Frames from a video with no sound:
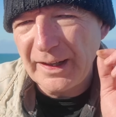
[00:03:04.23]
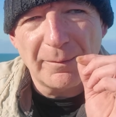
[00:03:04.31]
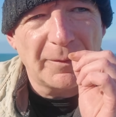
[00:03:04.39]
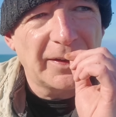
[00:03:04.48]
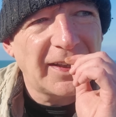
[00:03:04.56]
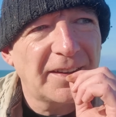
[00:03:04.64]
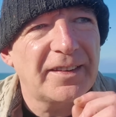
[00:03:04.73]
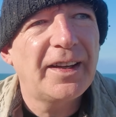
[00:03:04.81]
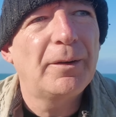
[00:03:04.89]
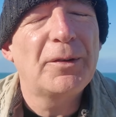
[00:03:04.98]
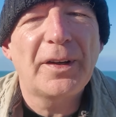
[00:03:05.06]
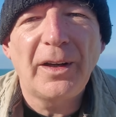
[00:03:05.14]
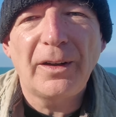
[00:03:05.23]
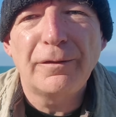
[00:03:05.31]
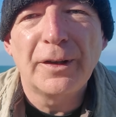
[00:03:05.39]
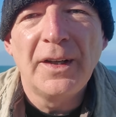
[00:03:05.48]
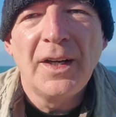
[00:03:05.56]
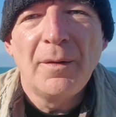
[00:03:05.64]
him. And like I said, there was a lot
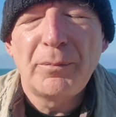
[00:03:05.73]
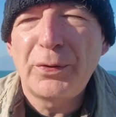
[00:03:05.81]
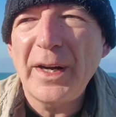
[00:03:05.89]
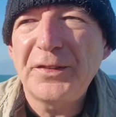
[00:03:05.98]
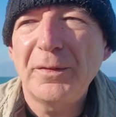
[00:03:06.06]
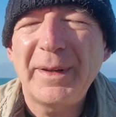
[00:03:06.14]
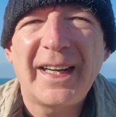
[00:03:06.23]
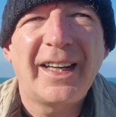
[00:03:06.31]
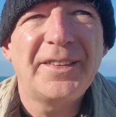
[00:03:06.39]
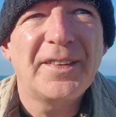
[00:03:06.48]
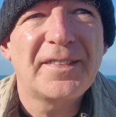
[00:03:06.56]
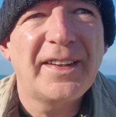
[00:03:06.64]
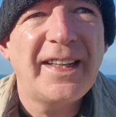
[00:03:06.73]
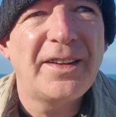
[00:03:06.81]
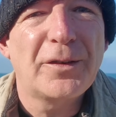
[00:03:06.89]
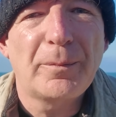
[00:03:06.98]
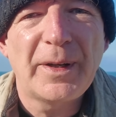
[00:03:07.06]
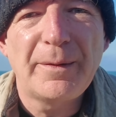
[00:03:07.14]
of pressure behind the
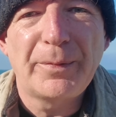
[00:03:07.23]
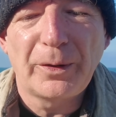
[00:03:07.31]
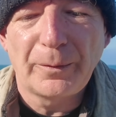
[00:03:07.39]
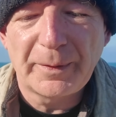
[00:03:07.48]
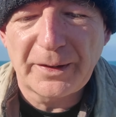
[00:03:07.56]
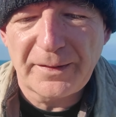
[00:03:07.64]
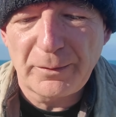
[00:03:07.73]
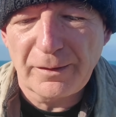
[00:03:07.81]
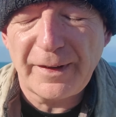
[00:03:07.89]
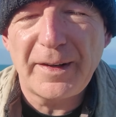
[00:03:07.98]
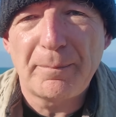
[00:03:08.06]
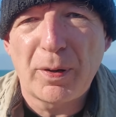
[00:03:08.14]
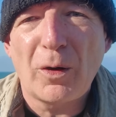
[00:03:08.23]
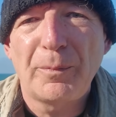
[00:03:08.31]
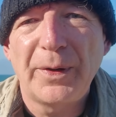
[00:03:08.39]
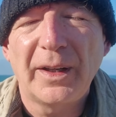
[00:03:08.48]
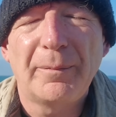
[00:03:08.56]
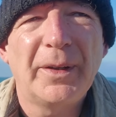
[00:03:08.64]
scenes of people, because he was a very
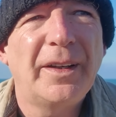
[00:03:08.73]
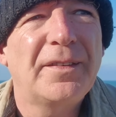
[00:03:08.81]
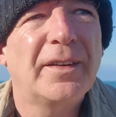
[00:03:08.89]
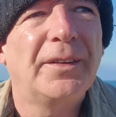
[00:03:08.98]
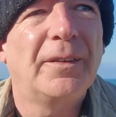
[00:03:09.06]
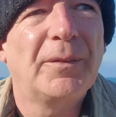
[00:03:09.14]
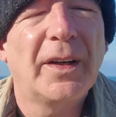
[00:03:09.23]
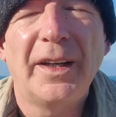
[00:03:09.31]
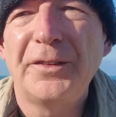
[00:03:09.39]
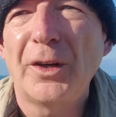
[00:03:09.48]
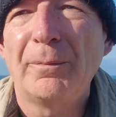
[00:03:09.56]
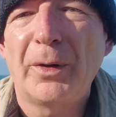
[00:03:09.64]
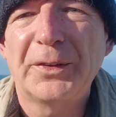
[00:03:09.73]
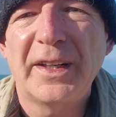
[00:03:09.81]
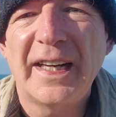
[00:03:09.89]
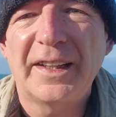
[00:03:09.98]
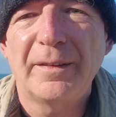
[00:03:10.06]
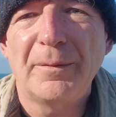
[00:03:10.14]
popular person, John
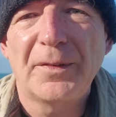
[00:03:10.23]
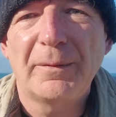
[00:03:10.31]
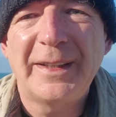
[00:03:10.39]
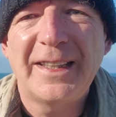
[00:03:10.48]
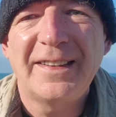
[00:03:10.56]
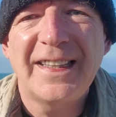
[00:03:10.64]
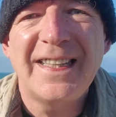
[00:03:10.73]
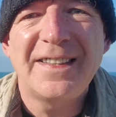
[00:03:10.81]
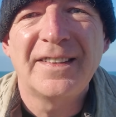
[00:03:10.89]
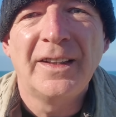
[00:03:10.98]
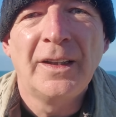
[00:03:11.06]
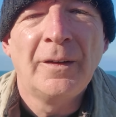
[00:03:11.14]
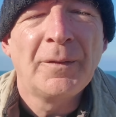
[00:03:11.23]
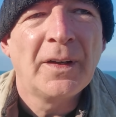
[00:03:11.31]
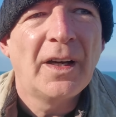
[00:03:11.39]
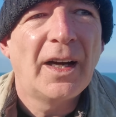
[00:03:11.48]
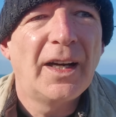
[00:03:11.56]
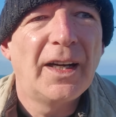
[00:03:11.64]
Bodkin Adams. I mean, indeed,
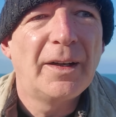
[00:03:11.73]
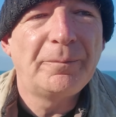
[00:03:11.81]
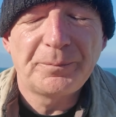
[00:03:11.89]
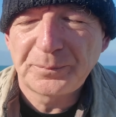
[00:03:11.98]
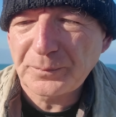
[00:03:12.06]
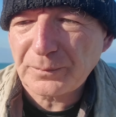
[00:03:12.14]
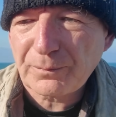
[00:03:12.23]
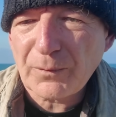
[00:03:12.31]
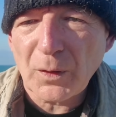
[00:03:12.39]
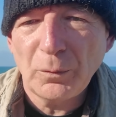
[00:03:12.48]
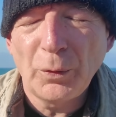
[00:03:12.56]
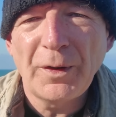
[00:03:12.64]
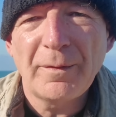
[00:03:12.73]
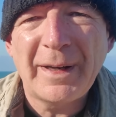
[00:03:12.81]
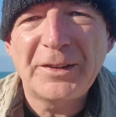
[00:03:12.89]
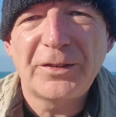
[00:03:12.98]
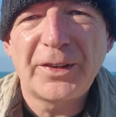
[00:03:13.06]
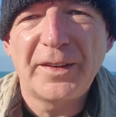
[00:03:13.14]
one of the
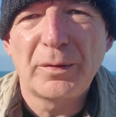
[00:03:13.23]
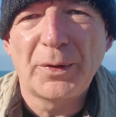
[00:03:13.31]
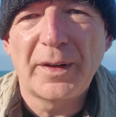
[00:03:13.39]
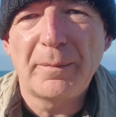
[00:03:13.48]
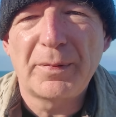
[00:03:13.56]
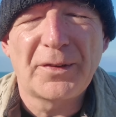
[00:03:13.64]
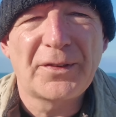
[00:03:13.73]
magistrates, one of the